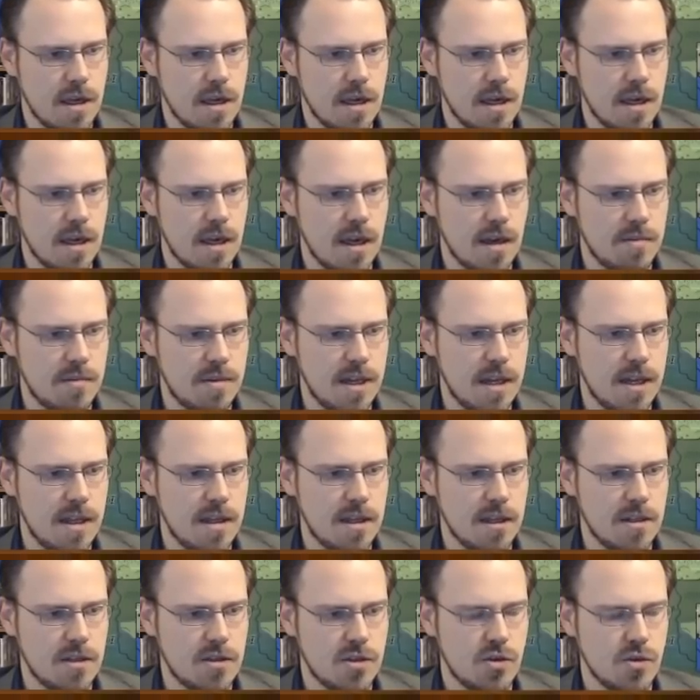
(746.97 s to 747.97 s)
Can't play
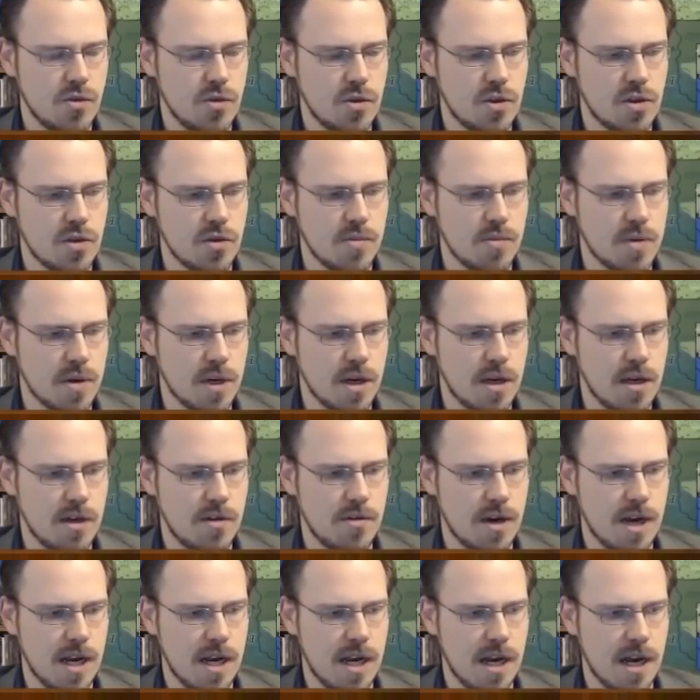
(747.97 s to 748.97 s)
anything too super good
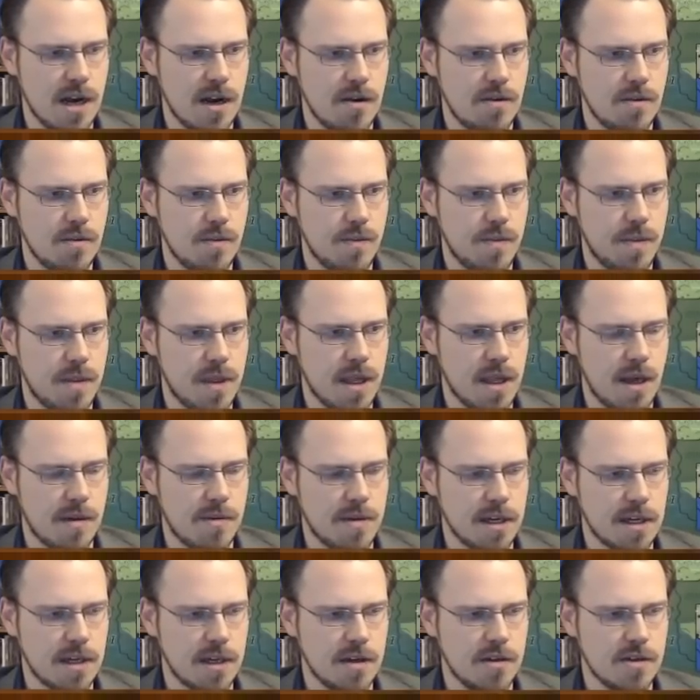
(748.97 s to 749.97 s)
right now. I'm
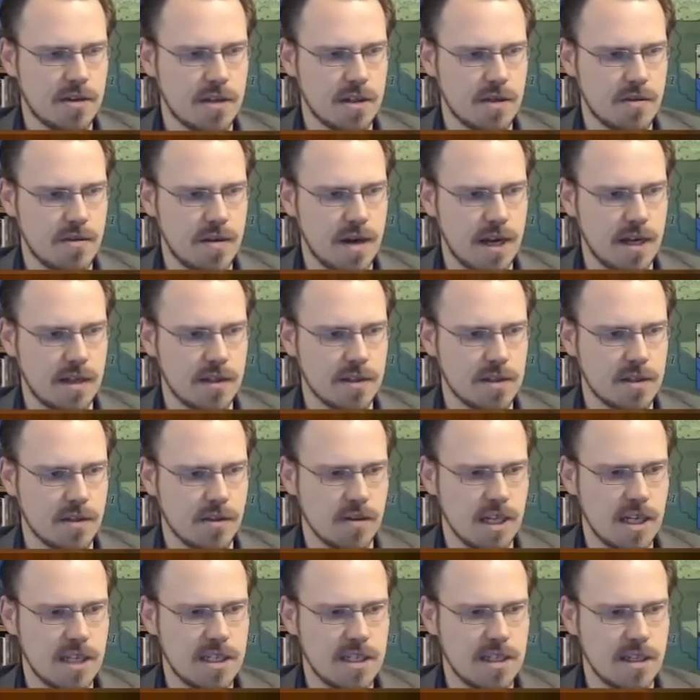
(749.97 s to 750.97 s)
not going to use the Crackle. So
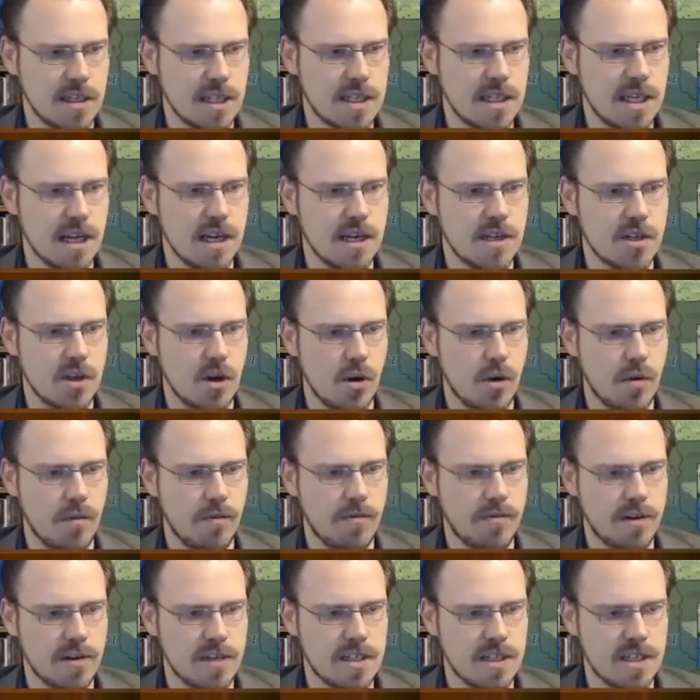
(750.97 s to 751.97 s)
let's let's get a totem
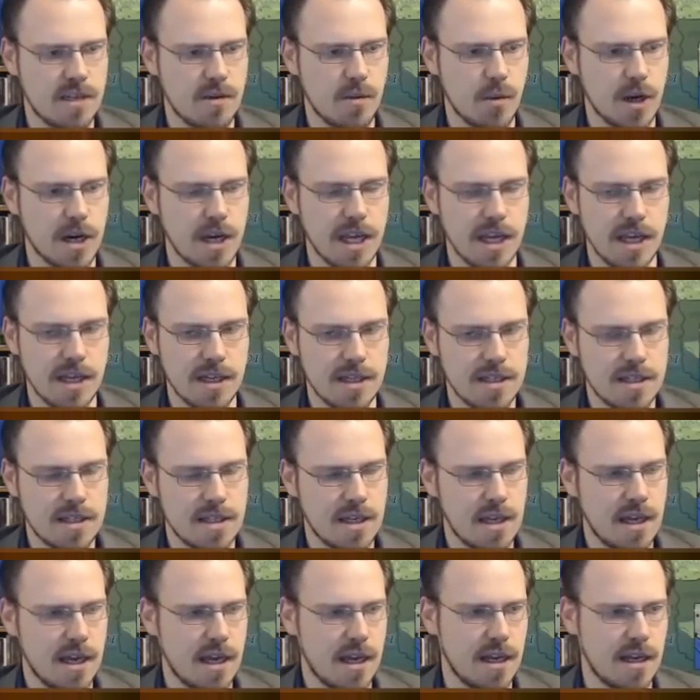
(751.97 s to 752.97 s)
first, see what it is,
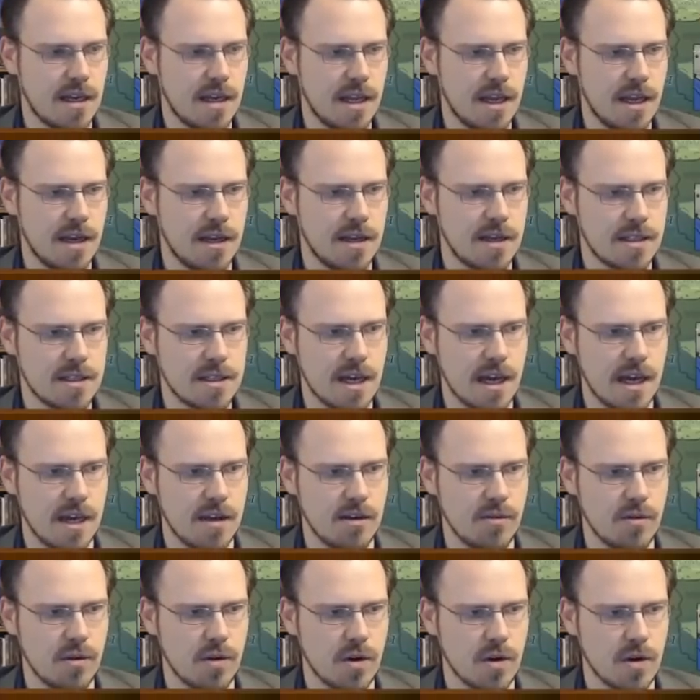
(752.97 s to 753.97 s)
and then decide
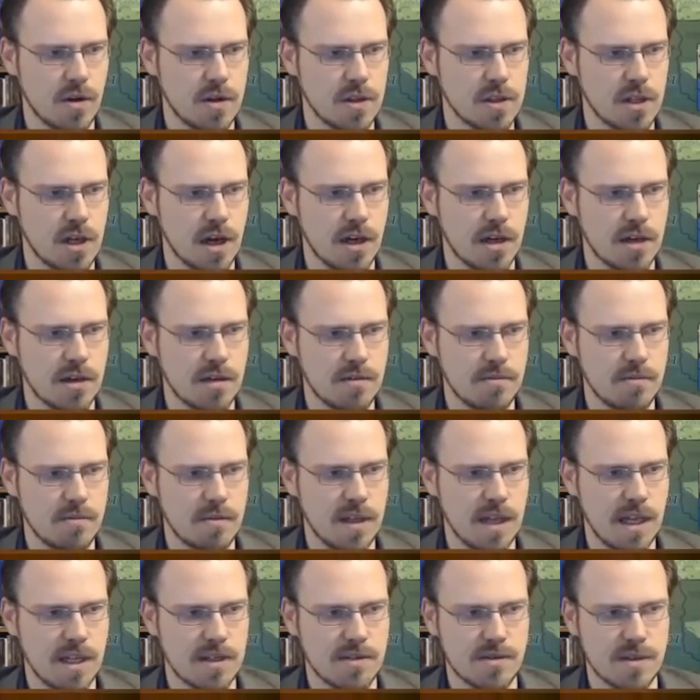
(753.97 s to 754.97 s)
who to Earth Shock.
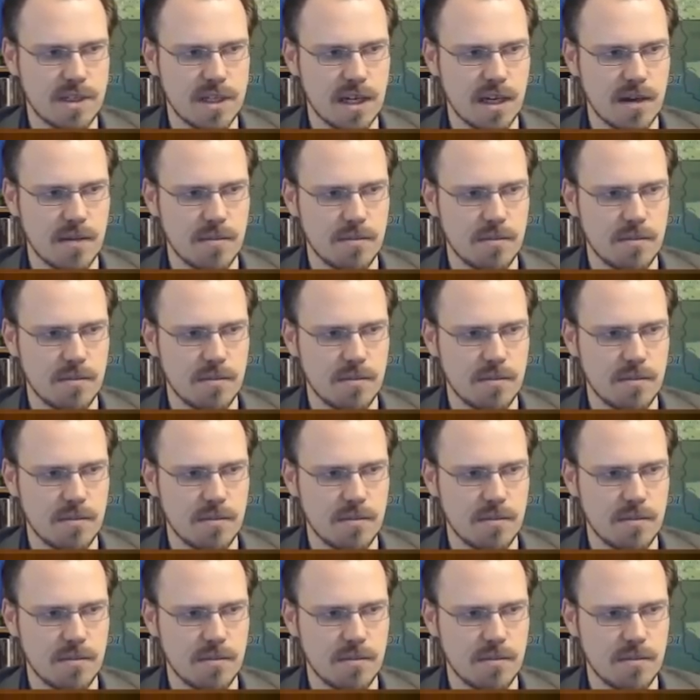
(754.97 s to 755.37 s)
The answer is him.